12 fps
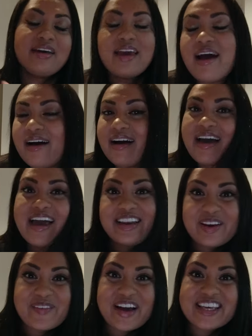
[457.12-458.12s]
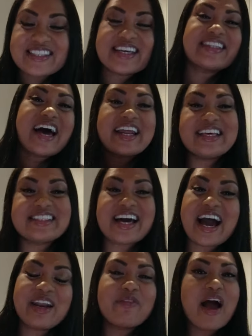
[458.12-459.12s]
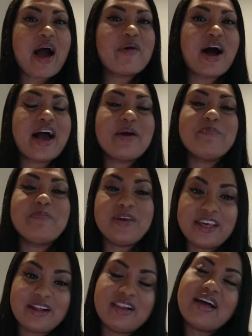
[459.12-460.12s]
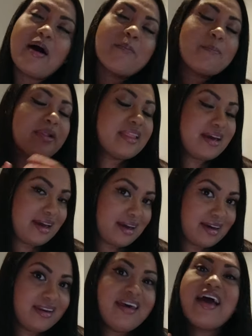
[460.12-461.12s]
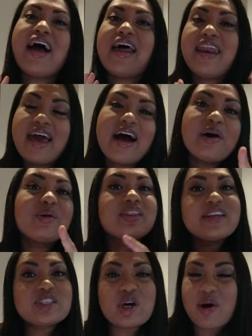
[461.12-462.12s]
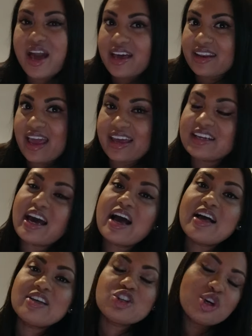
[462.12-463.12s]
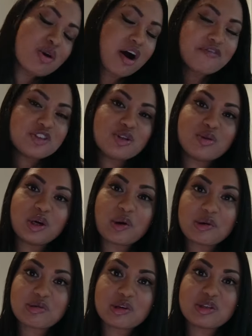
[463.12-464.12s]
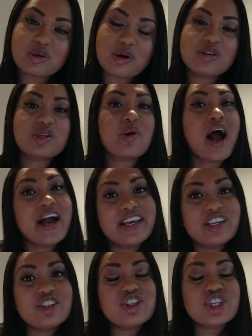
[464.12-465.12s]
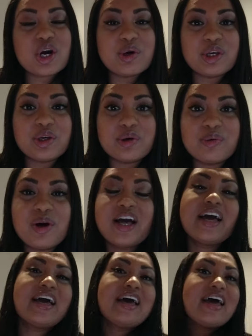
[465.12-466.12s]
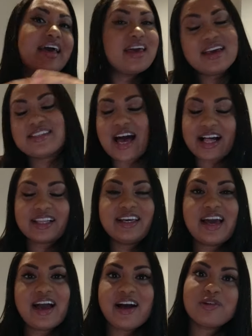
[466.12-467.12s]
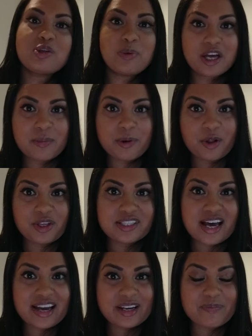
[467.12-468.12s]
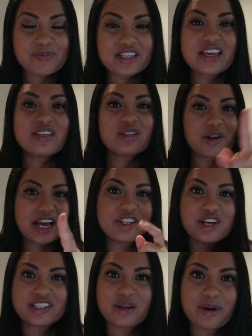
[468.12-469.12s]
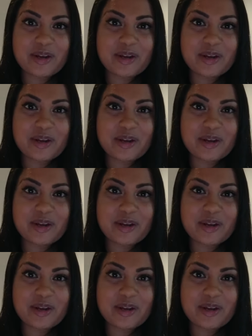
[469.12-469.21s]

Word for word: Yeah, anyways, that is kind of how I meal plan. Now let's go ahead and shoot off to the grocery store so I can show you exactly how to pick up all these items. So I'll catch you guys in a